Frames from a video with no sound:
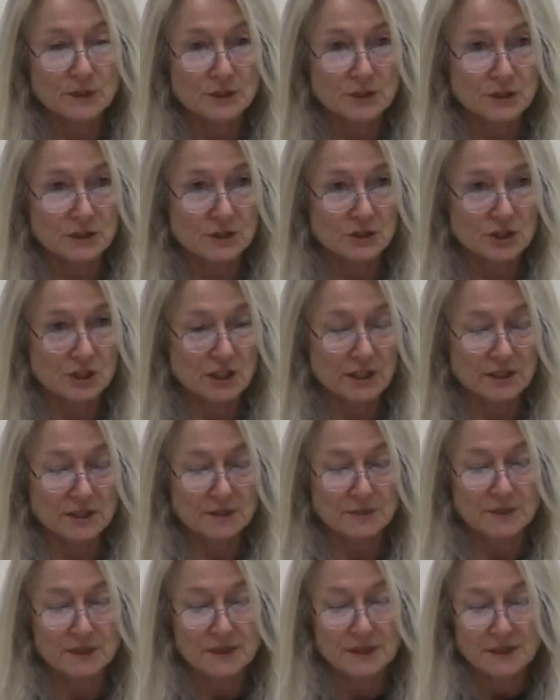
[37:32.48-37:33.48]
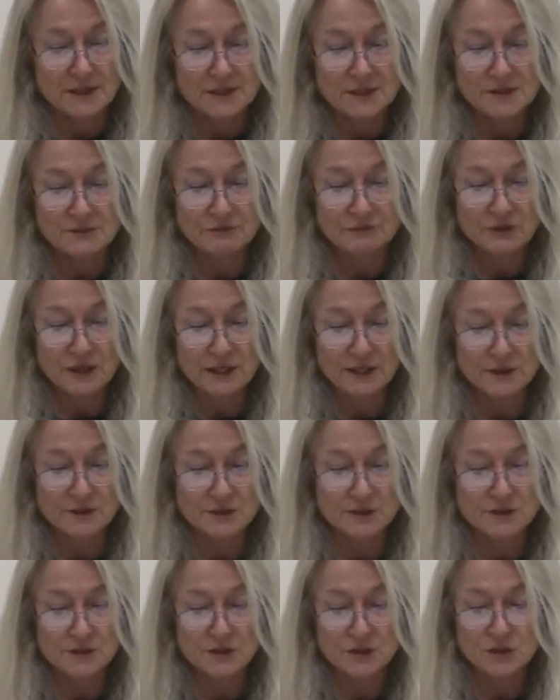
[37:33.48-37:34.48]
which a J.W.S.
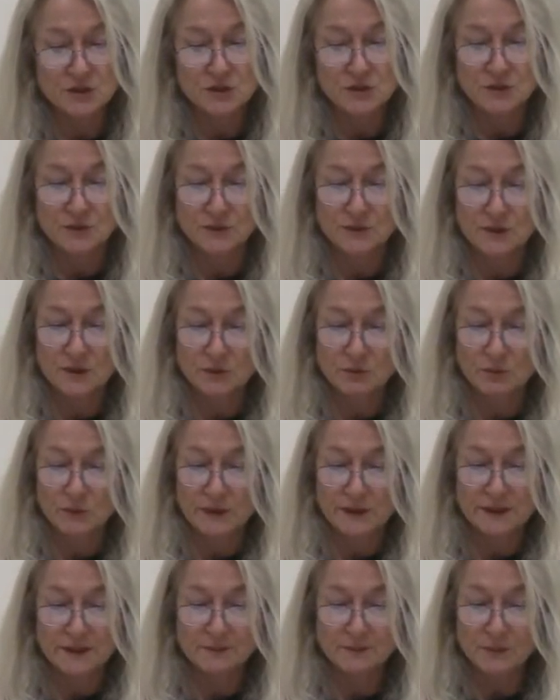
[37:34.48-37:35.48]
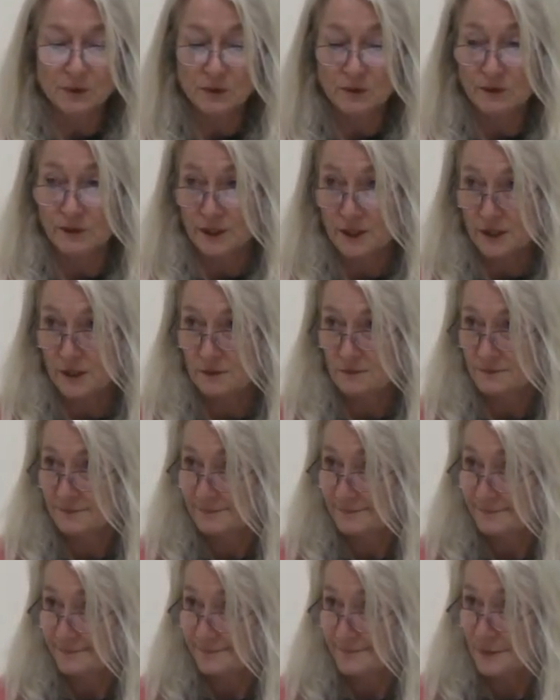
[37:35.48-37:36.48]
Frierson sued a William Morrow.
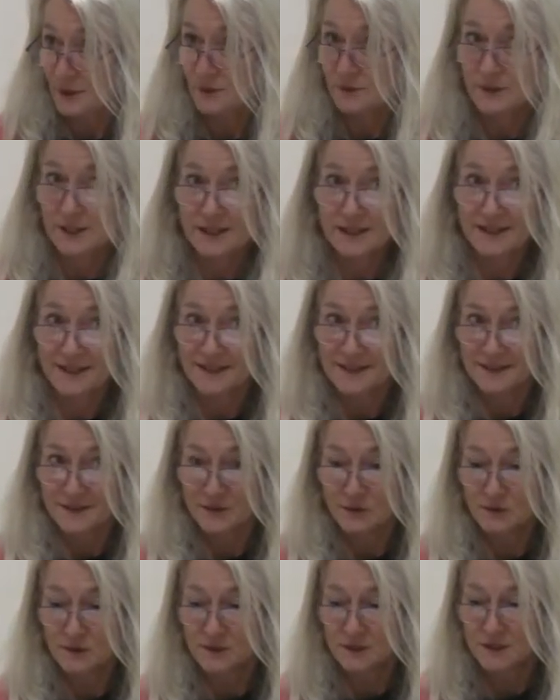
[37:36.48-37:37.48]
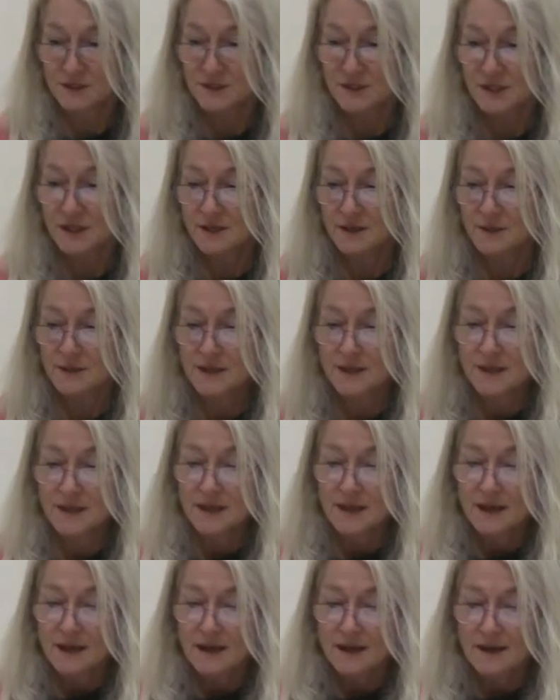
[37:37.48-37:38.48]
Okay, cool. So
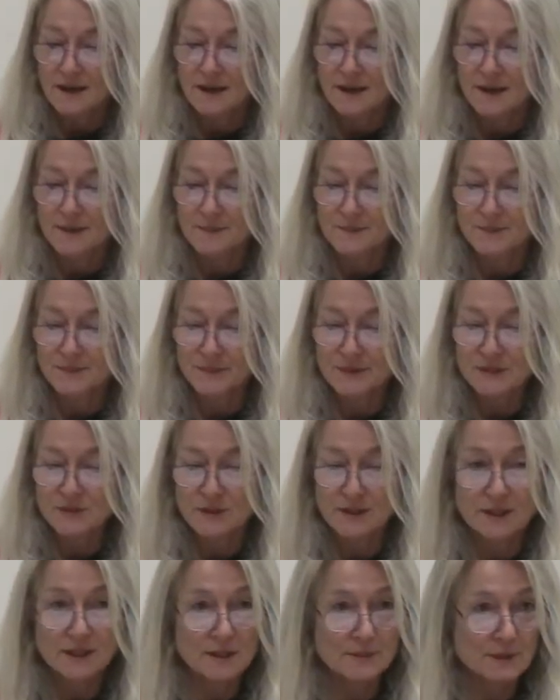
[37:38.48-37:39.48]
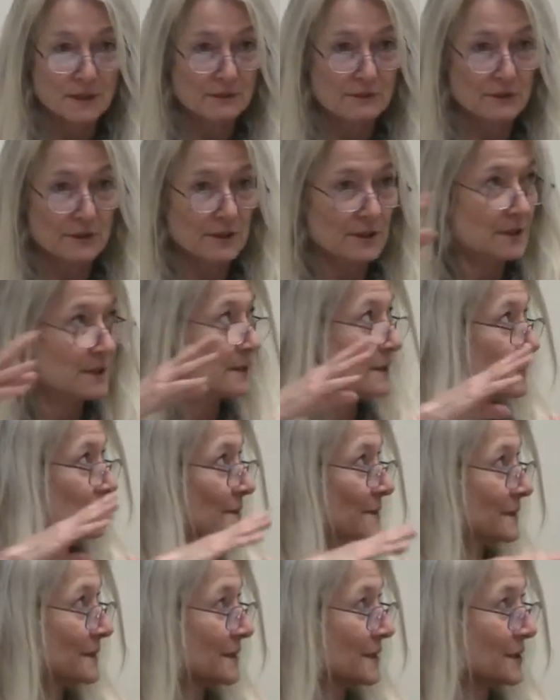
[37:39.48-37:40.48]
I come over
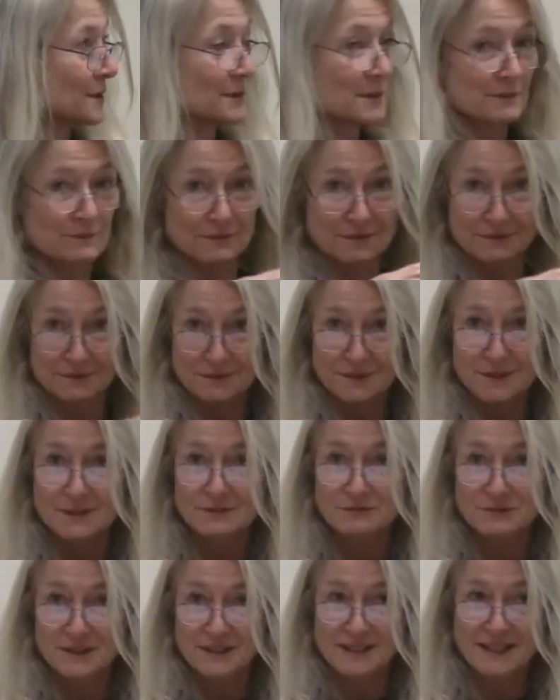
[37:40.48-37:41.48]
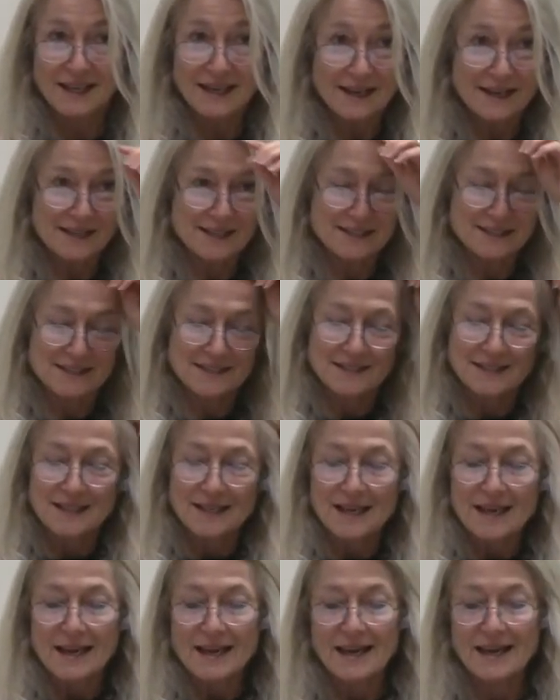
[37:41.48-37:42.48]
here, you know, to look for the case.
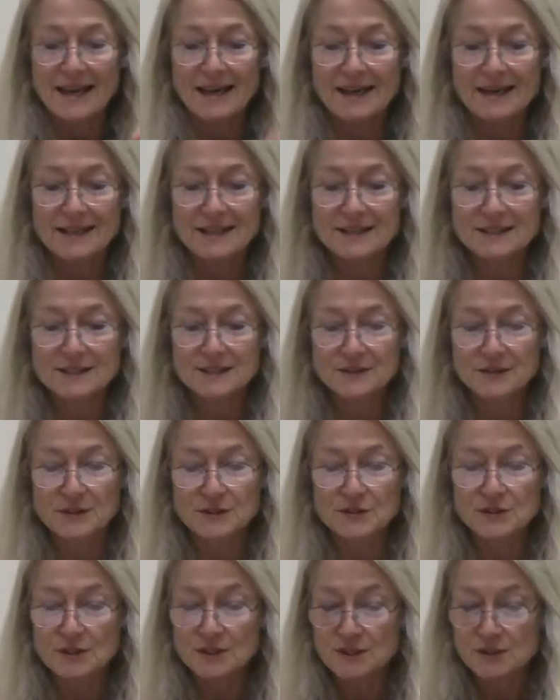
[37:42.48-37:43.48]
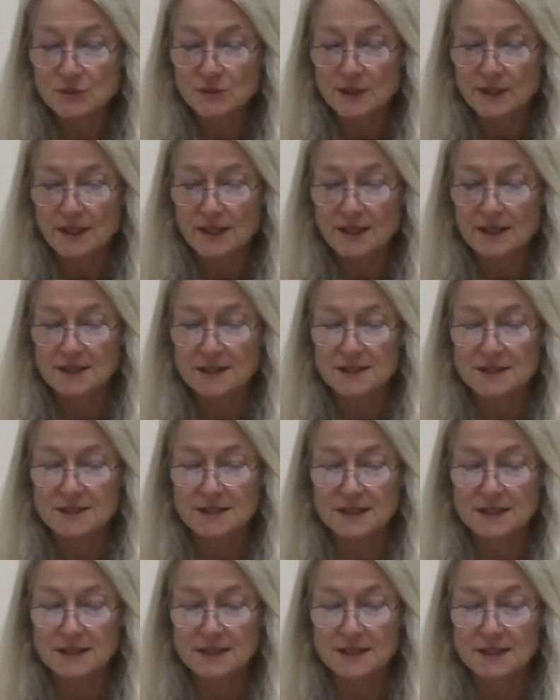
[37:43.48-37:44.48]
And there's also a
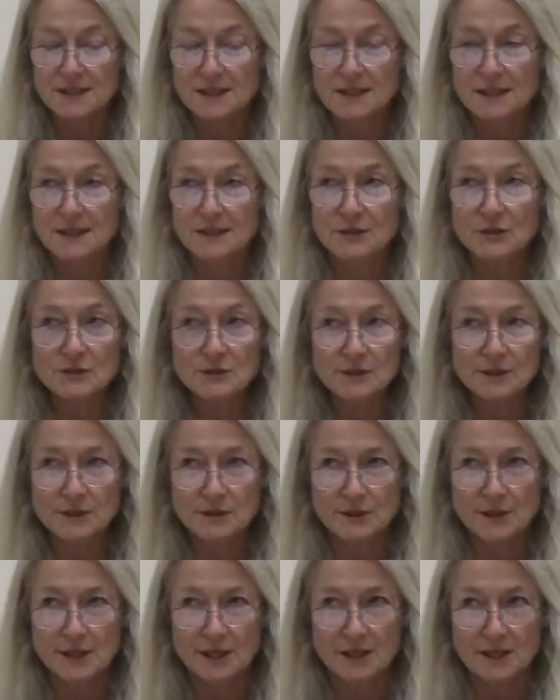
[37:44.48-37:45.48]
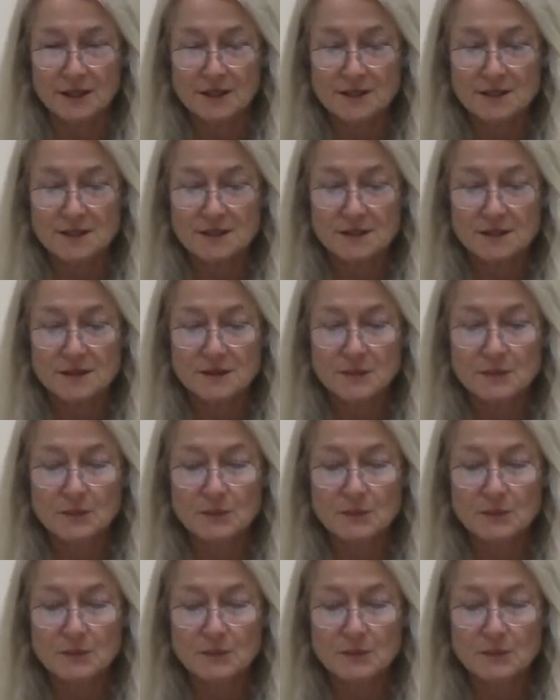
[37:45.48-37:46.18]
case, an earlier case,